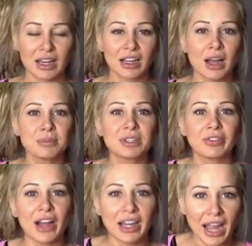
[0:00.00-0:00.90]
comes to
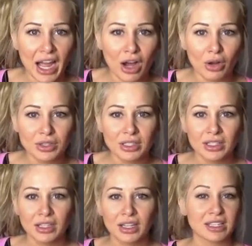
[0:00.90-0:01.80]
find out,
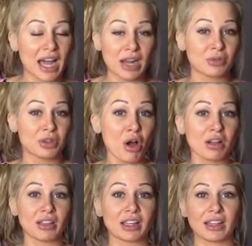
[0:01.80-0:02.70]
because I don't
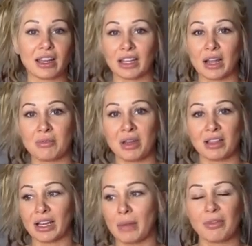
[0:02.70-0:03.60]
talk like that. Like, I'm
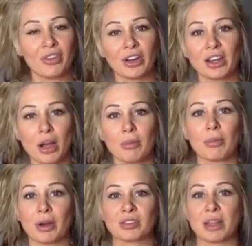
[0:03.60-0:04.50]
a very humble
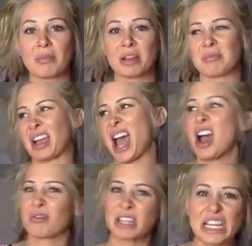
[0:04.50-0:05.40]
person. I'm not going to be like,
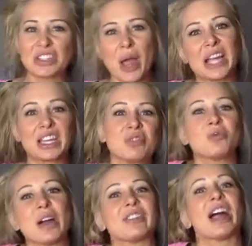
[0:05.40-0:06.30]
I don't need you. I can get
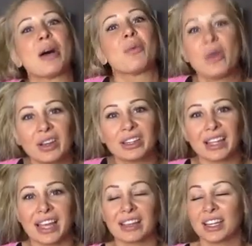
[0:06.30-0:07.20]
whoever I want.
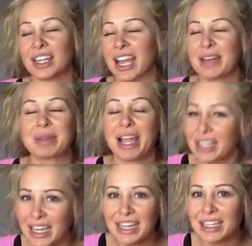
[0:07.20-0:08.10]
Like, I mean, I
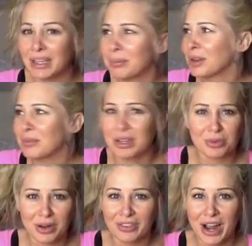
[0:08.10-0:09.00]
can get pretty much
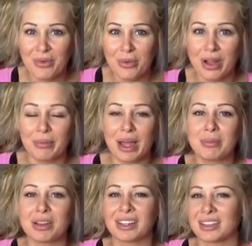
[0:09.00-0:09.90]
whoever I want, but I'm
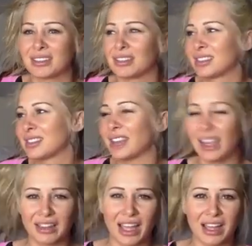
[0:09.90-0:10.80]
not going to
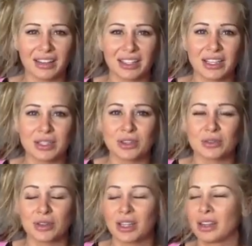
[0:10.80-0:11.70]
say that. Like, that's
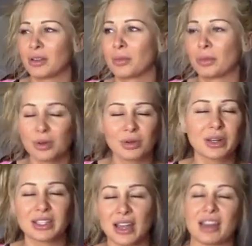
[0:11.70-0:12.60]
just rude.
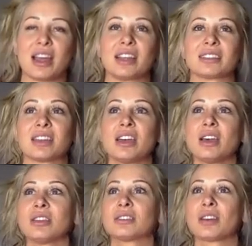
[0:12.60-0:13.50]
It's not nice.
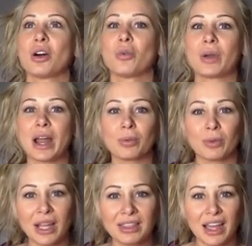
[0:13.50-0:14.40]
So when I
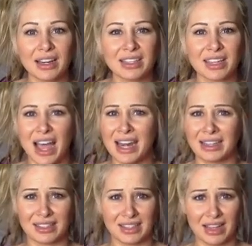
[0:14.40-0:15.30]
read that and I said, I
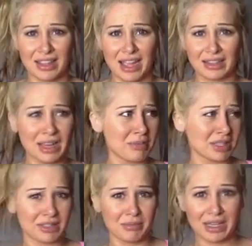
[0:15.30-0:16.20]
didn't say that. They
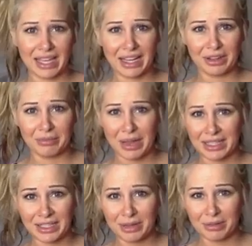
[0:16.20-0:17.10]
must have made that up
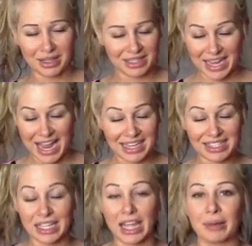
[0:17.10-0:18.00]
back there because I
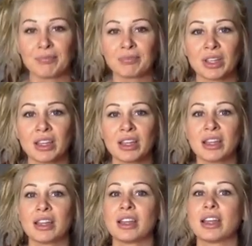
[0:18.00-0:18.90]
didn't say that.
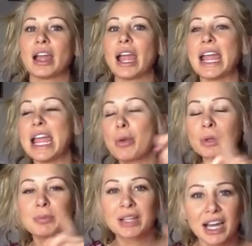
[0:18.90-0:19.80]
It
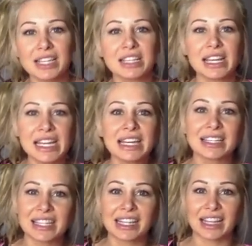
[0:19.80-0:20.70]
was because
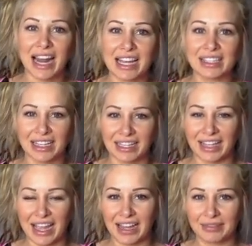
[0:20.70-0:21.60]
Ink said that I said
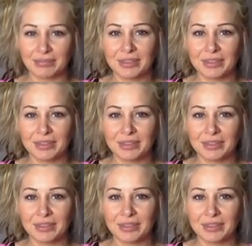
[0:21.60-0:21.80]
that.